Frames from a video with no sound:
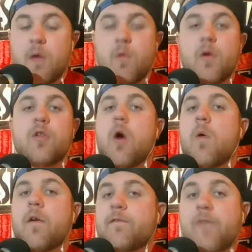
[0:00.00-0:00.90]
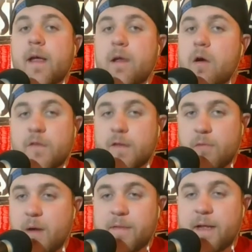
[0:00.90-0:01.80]
where no one fucking goes to
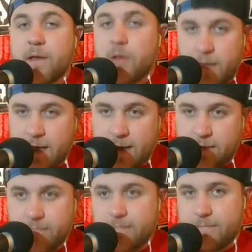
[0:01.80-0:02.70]
the website and look at.